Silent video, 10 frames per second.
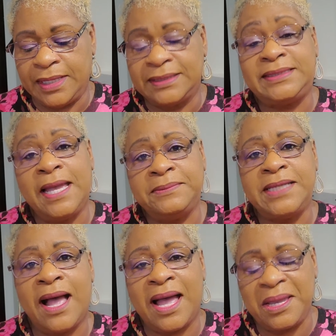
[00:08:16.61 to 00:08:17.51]

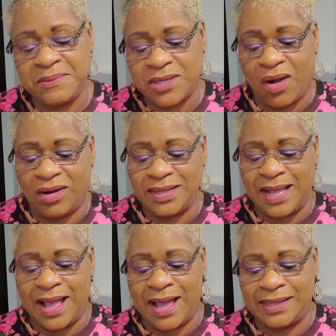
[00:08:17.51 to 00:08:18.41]
Sometimes our
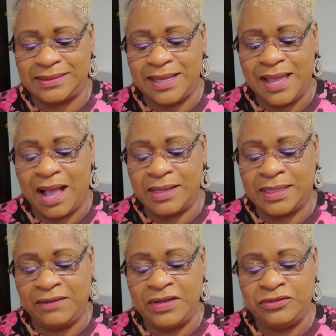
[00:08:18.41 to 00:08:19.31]
God
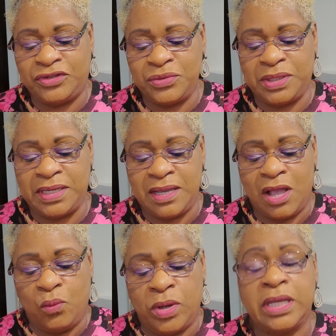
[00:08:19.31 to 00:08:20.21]
given duty
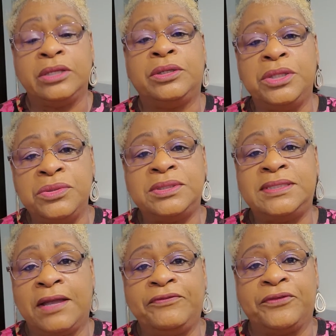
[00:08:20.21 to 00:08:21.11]
will include
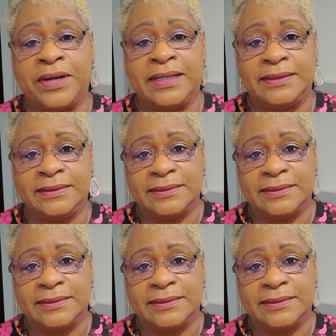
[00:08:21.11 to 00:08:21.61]
suffering.